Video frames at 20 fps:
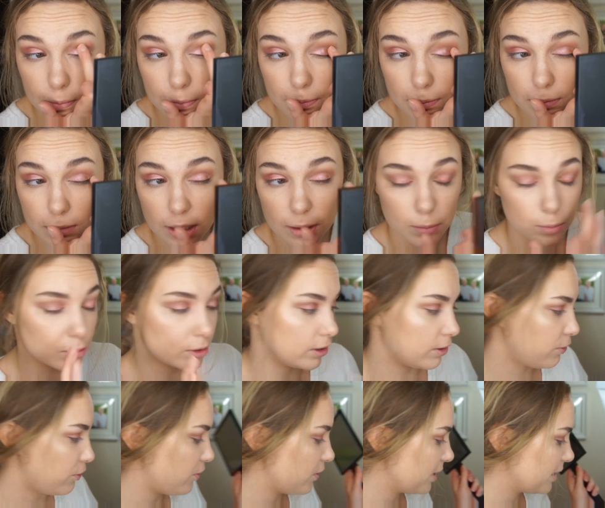My
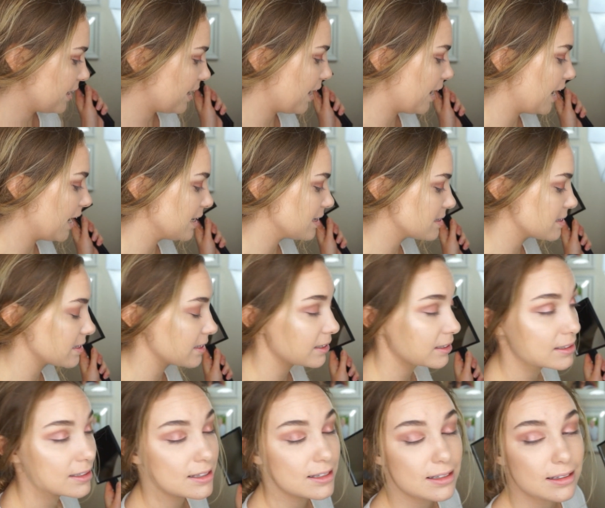boyfriend
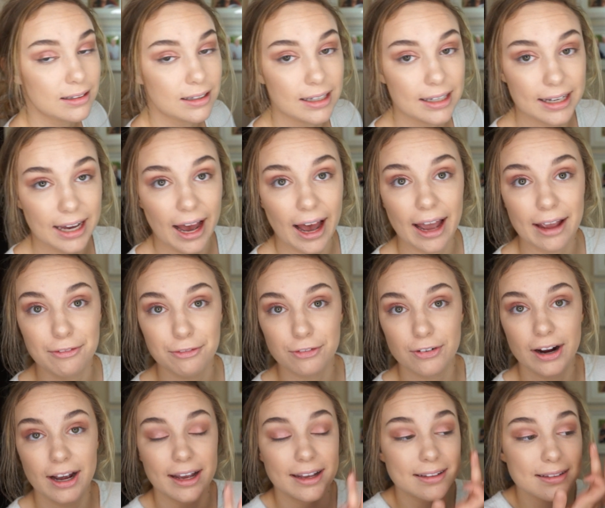Isaac's guy
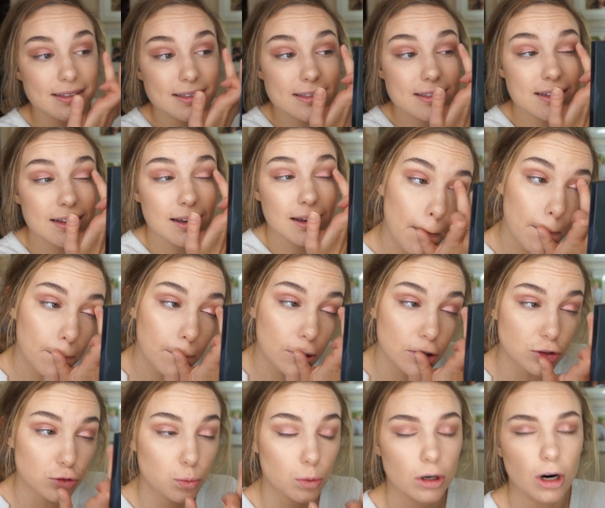friends,
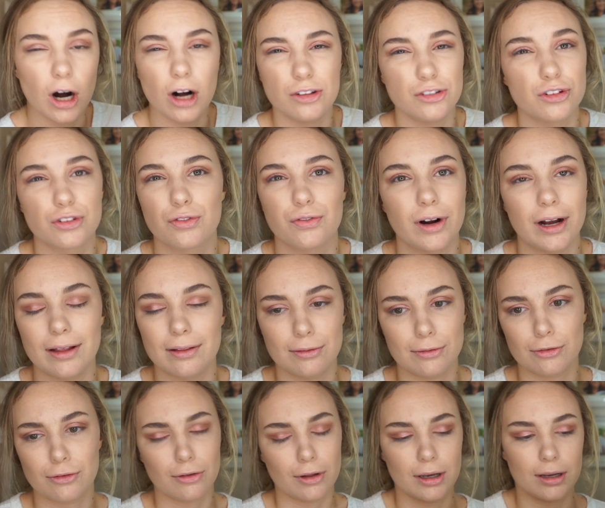which we're all just
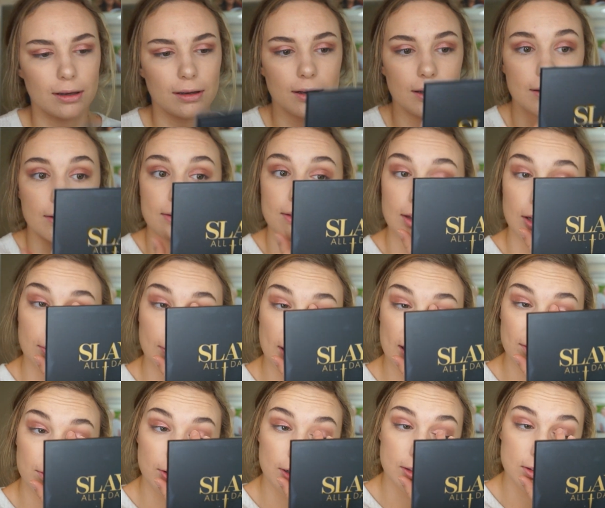friends. Like, they're
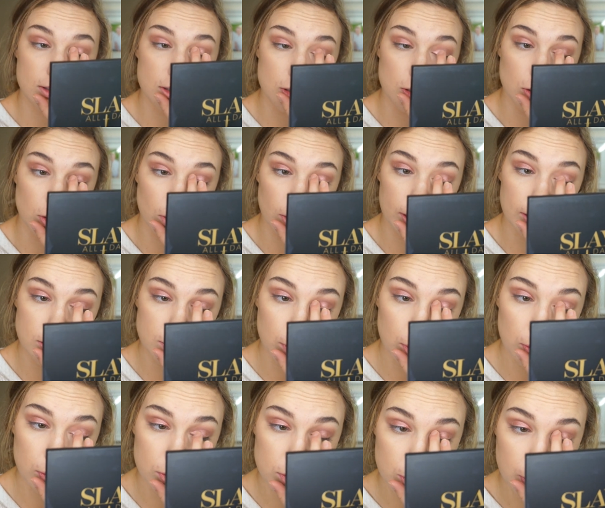my friends too, I
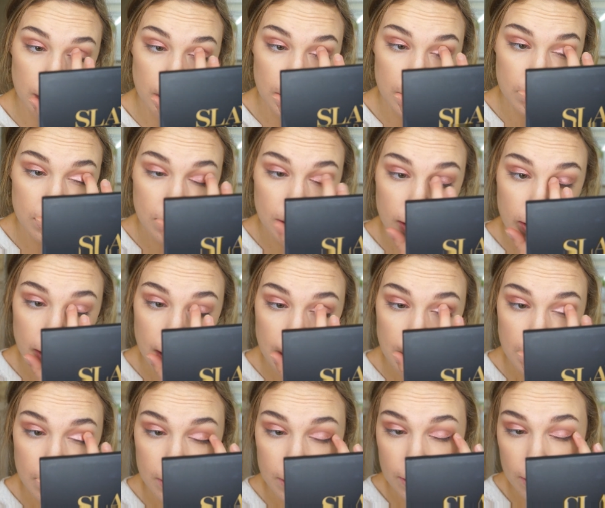suppose, but
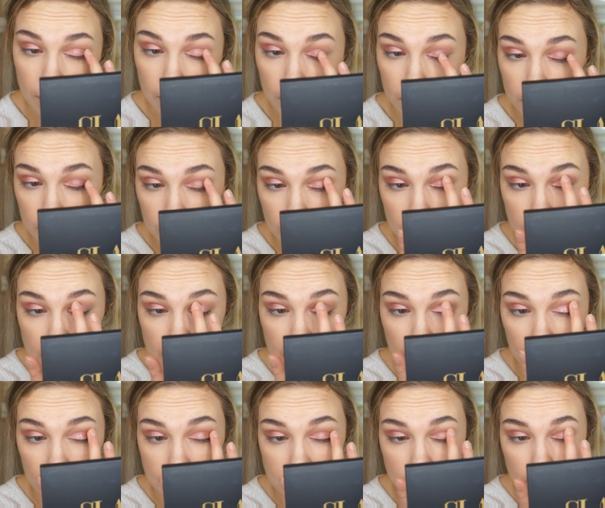these
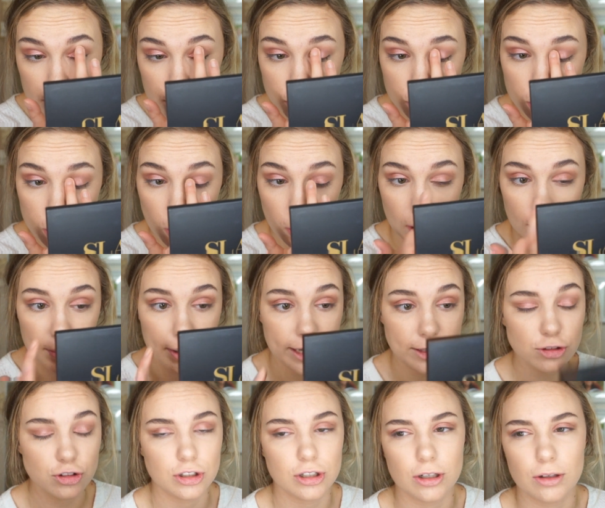guys I'm gonna show up.
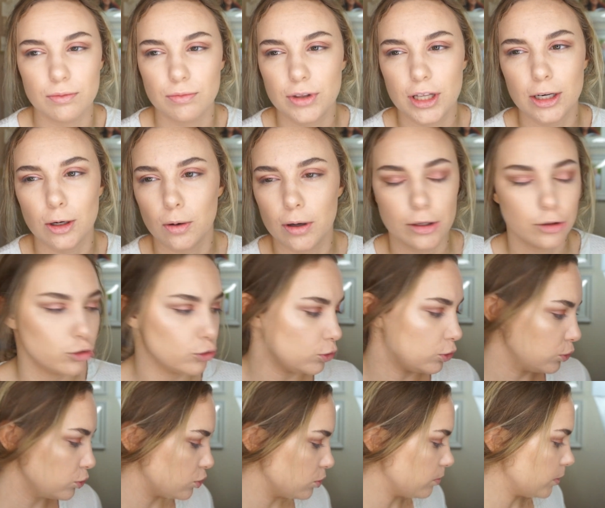Actually, no, they know I do
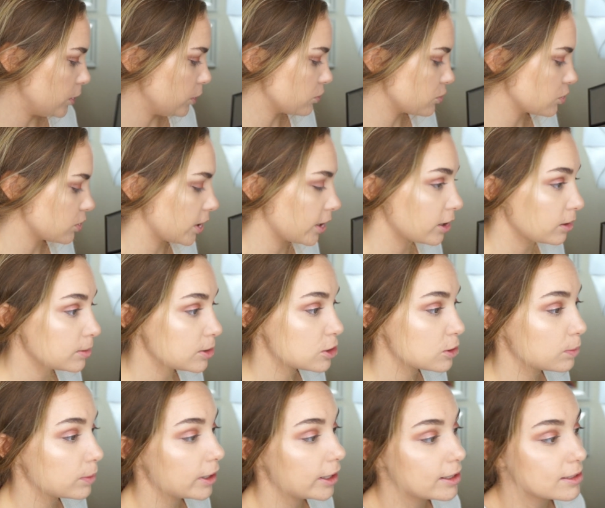YouTube videos. They're not gonna be
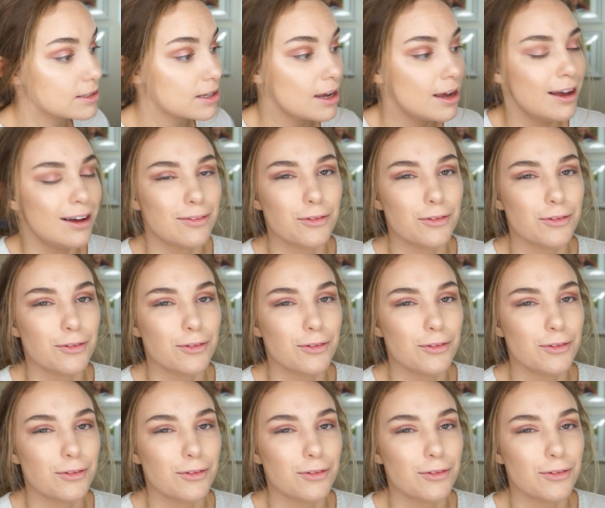surprised.